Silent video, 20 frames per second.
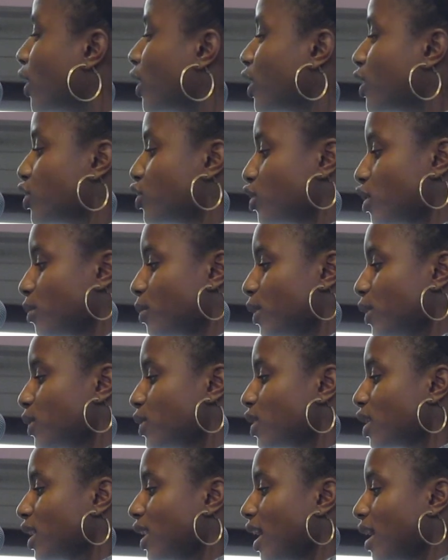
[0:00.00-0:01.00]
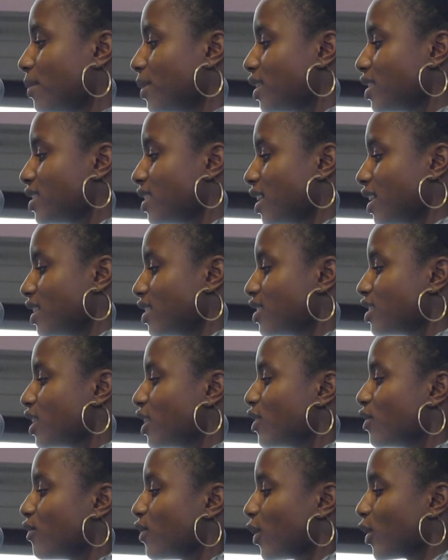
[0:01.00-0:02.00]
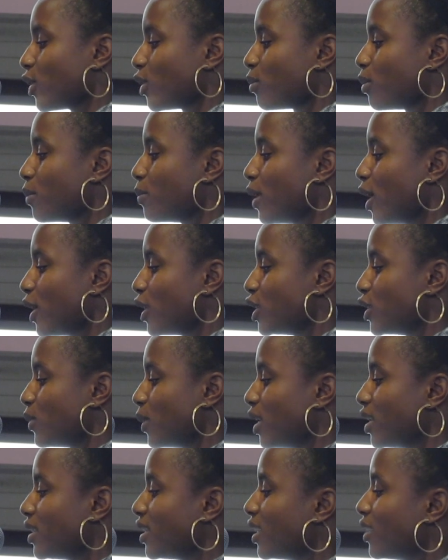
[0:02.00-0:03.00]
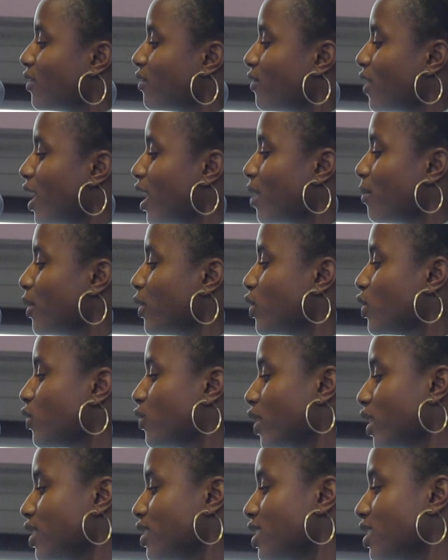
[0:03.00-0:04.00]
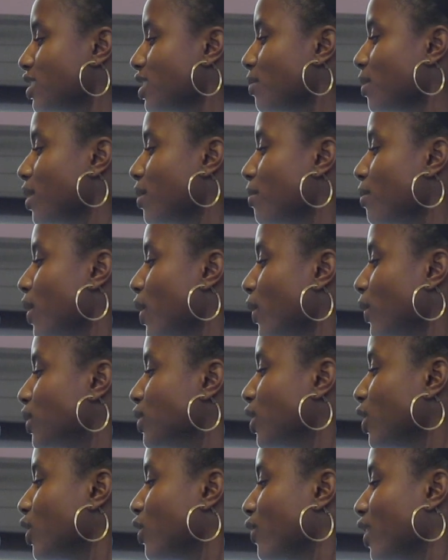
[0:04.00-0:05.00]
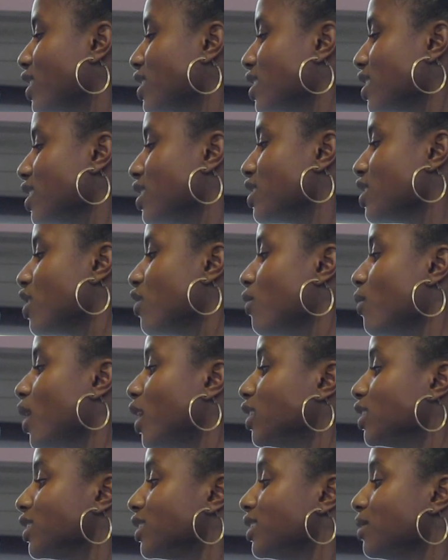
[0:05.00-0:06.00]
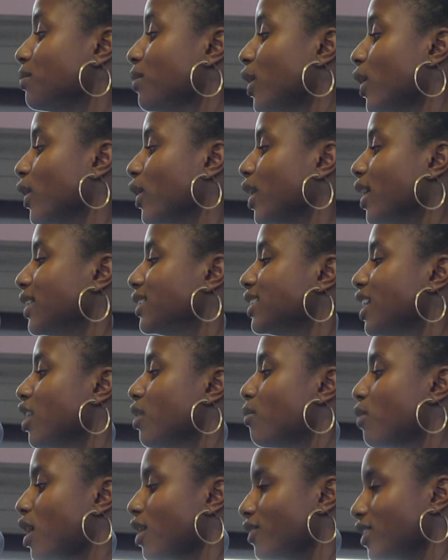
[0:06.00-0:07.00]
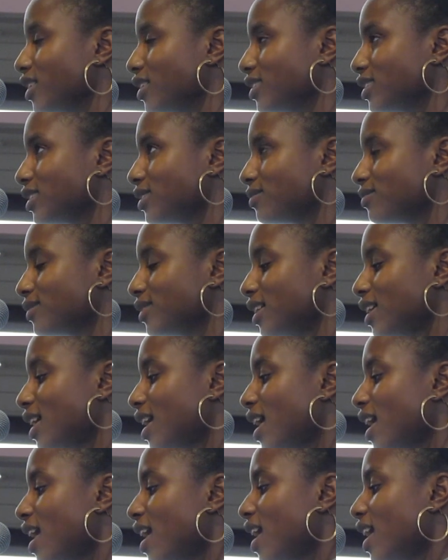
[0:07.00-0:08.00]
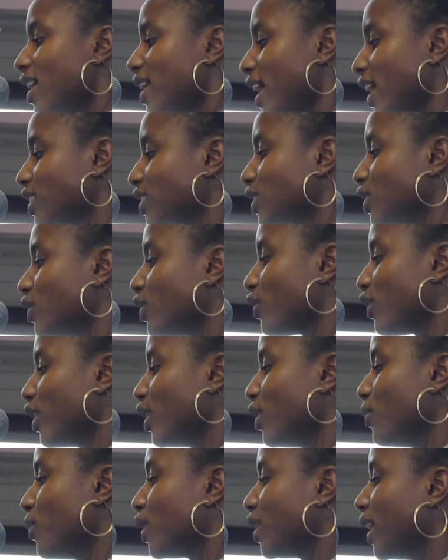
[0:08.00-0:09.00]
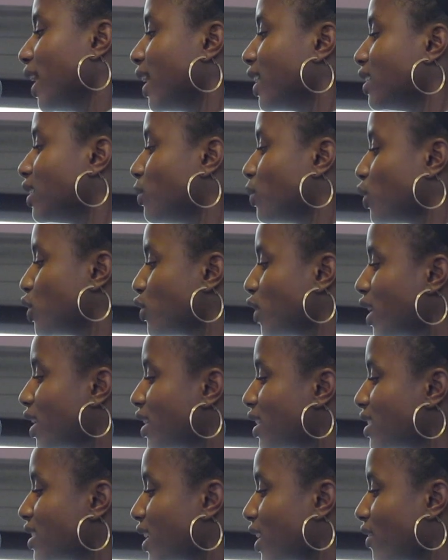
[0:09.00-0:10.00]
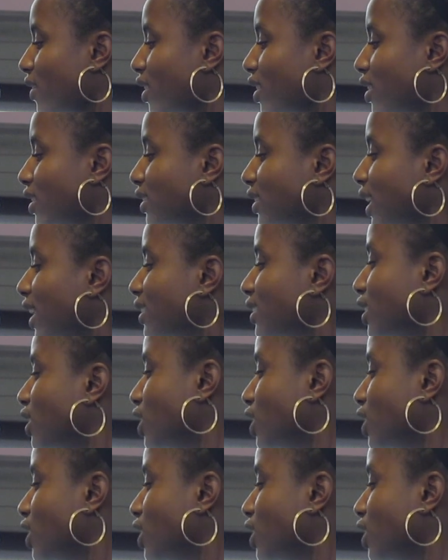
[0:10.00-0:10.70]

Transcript: contribute to climate change and further perpetuate the environmental racism imposed on the residents of Washington Park and South Providence. National Grid would like to portray these areas as